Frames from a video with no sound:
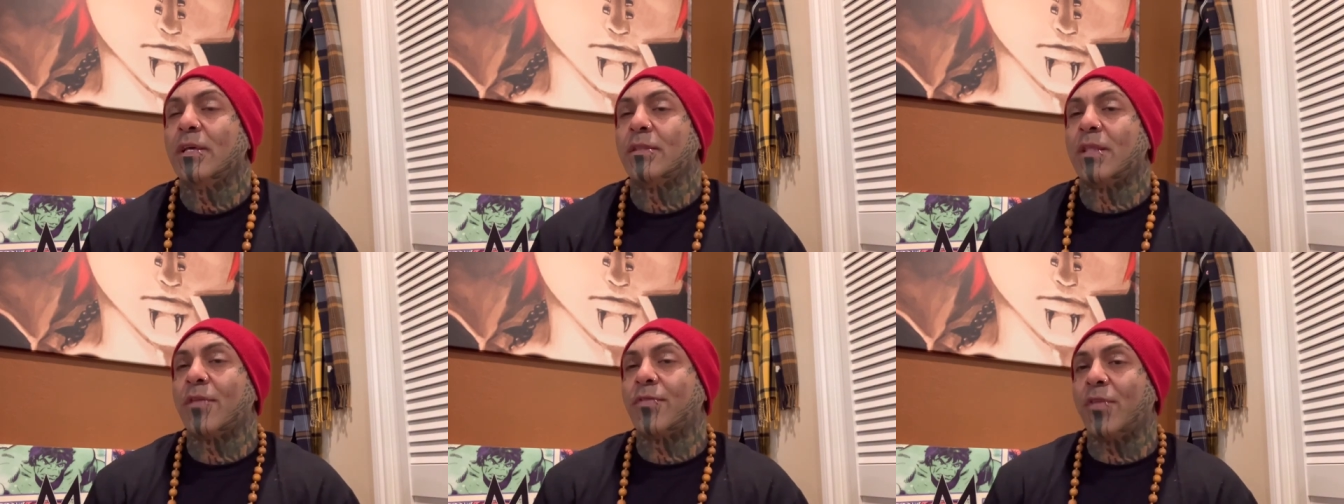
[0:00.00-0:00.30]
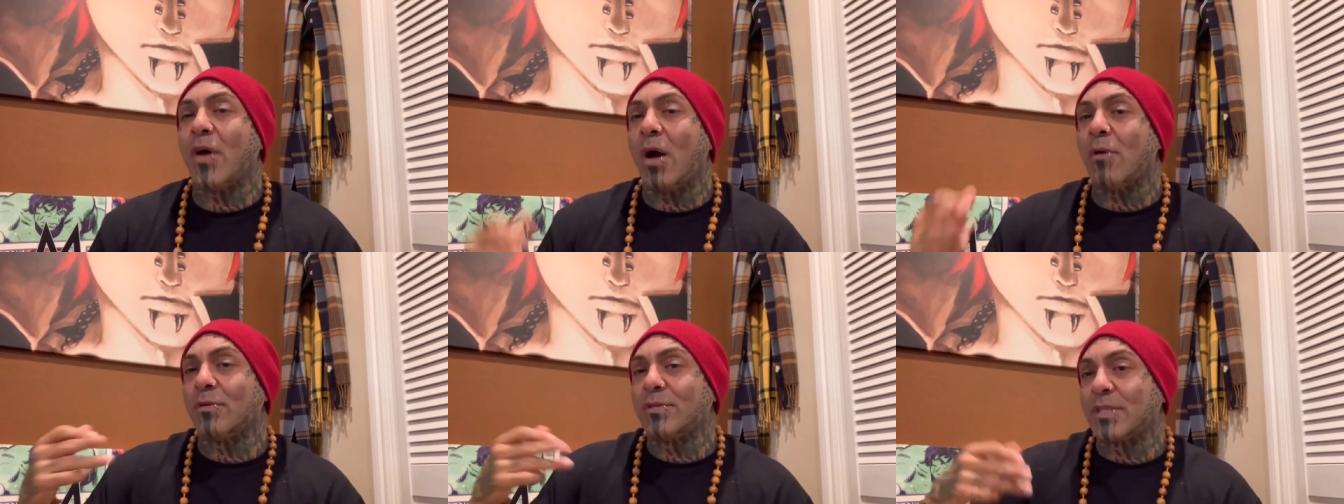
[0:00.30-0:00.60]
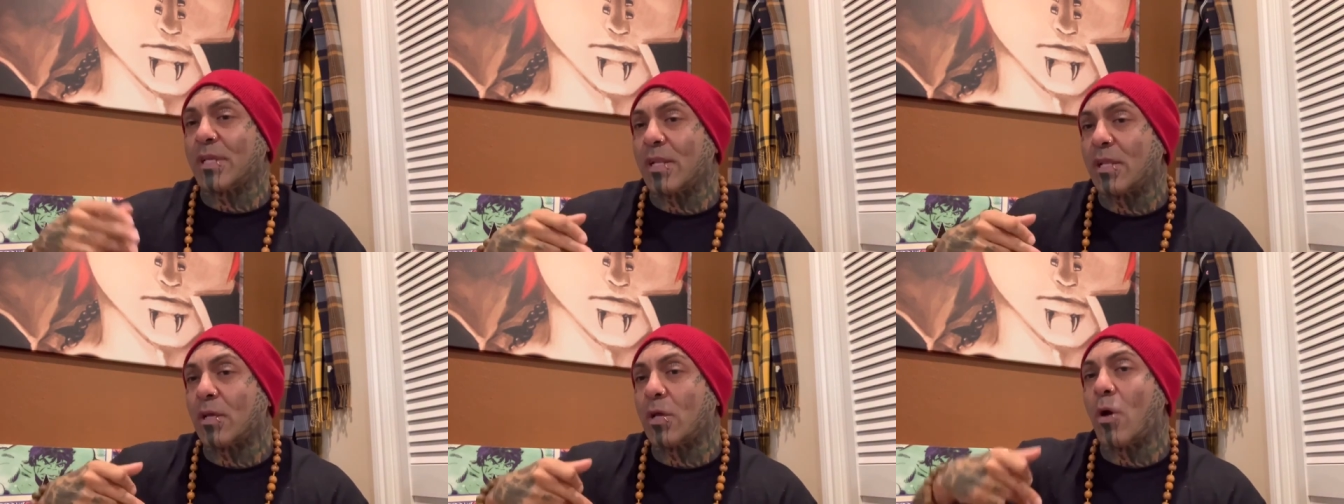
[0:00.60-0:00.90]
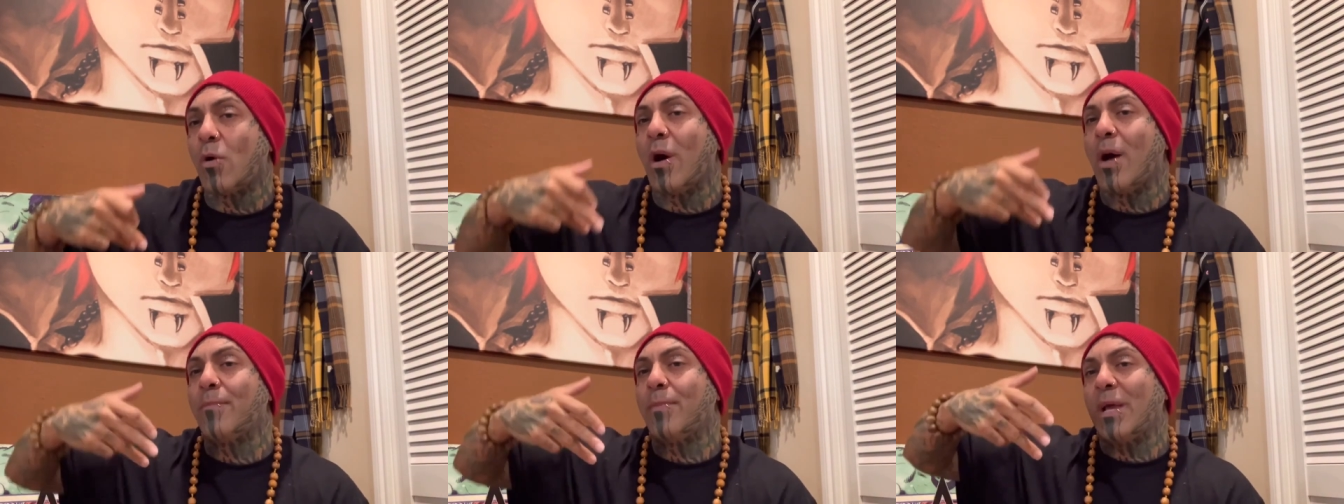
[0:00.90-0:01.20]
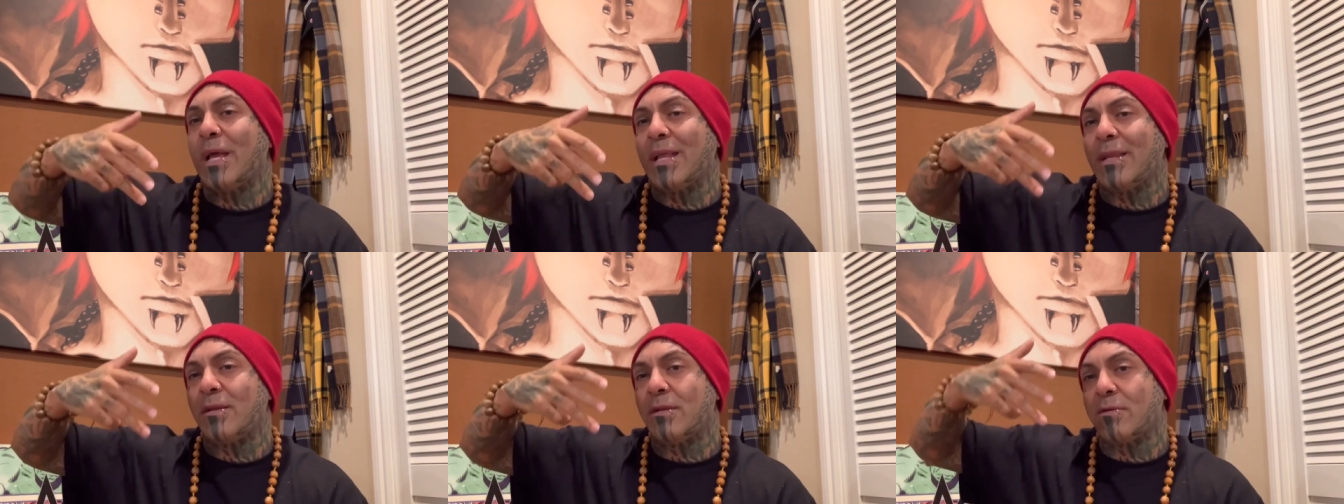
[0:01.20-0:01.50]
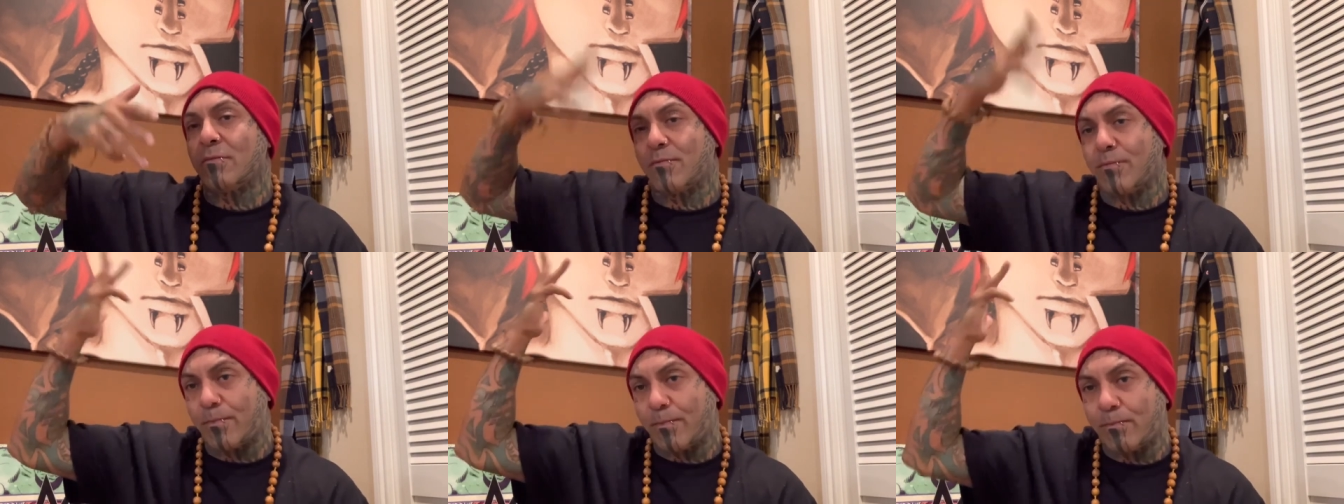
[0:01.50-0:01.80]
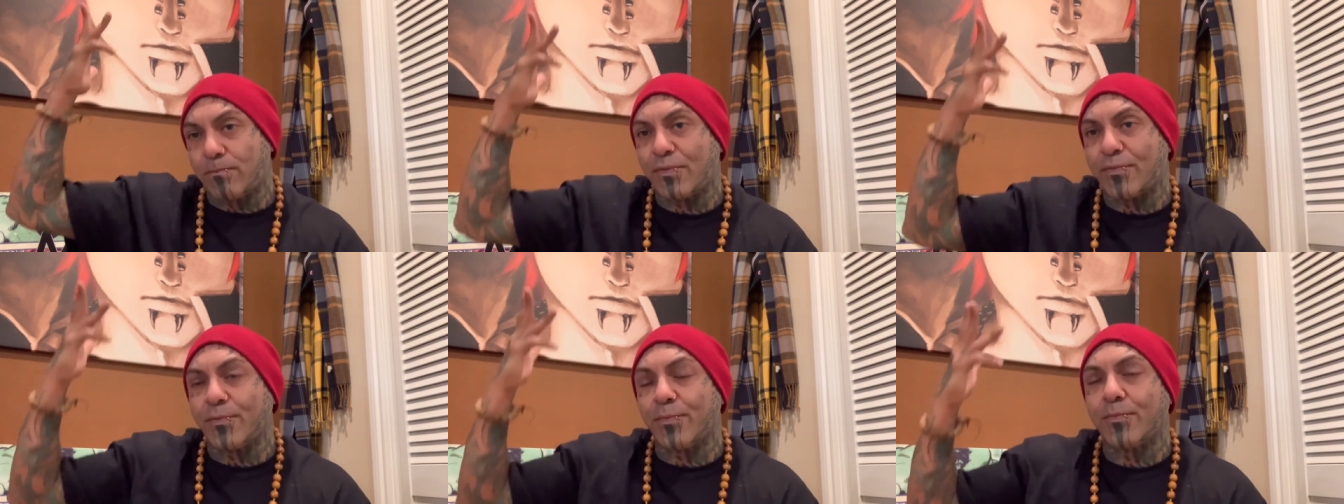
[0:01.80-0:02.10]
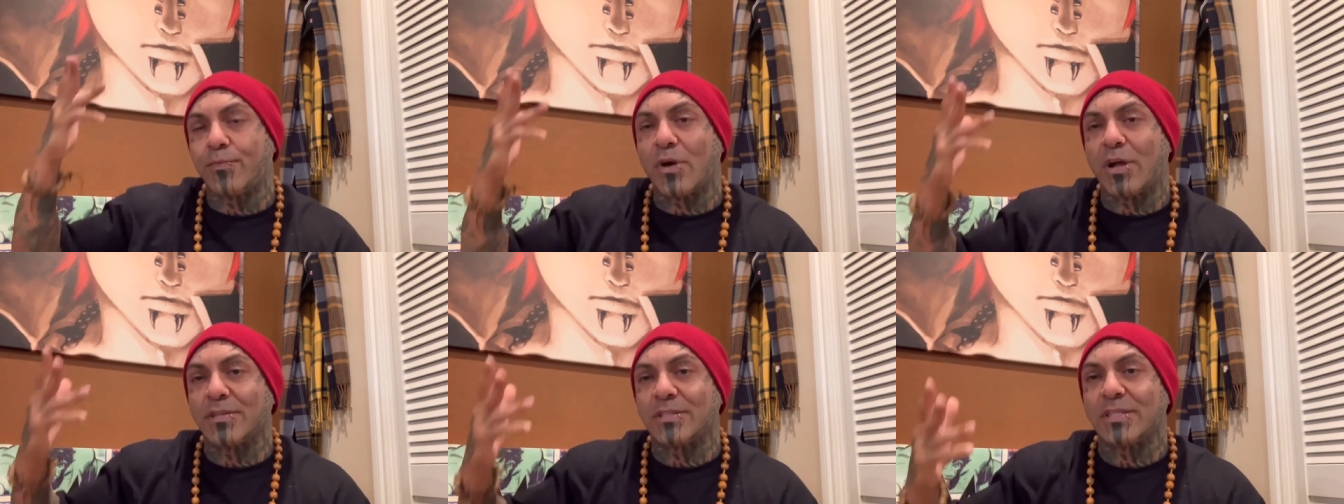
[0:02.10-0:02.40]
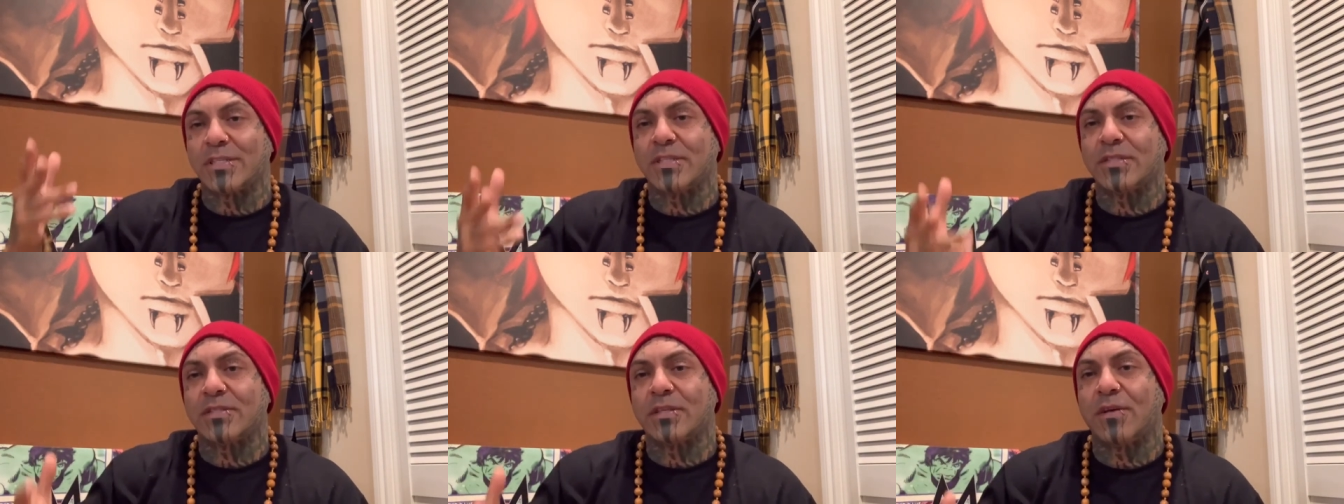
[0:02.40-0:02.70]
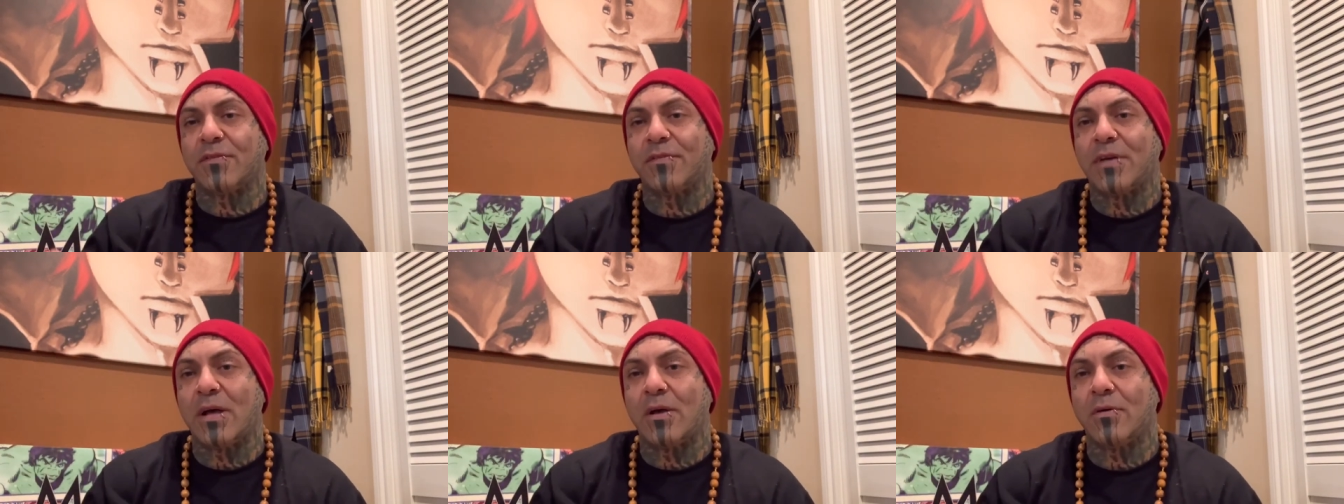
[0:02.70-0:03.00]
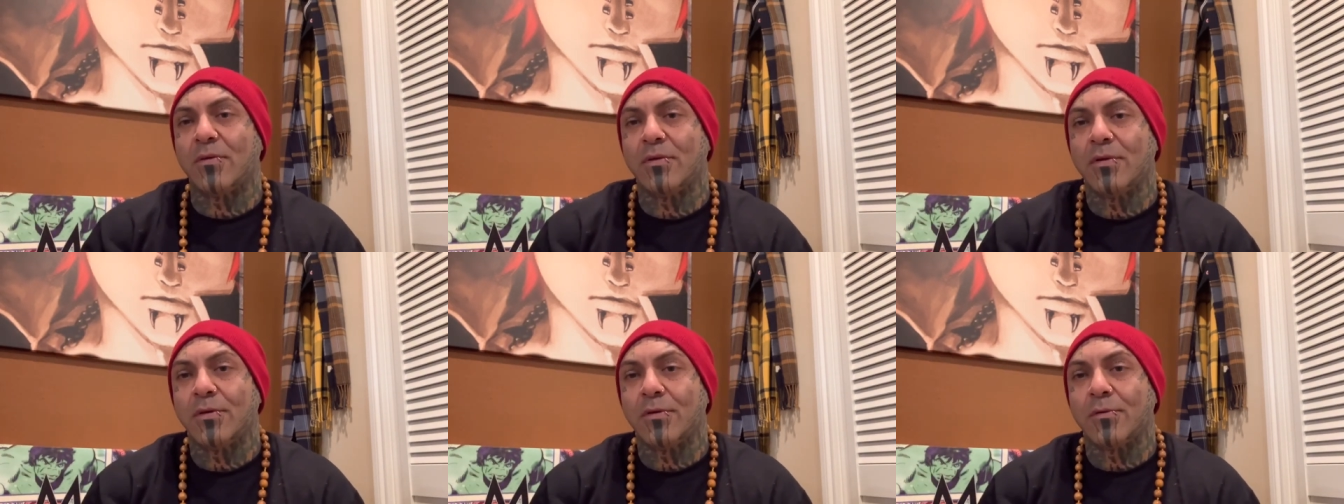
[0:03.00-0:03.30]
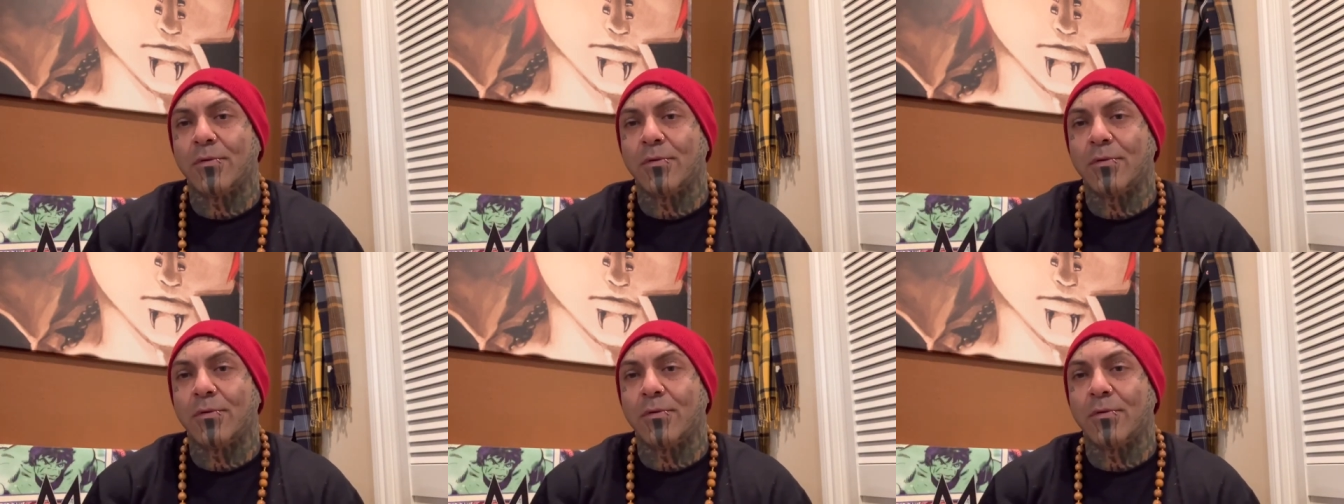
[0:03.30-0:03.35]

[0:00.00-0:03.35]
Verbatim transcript: the thought was going to go up and process itself out.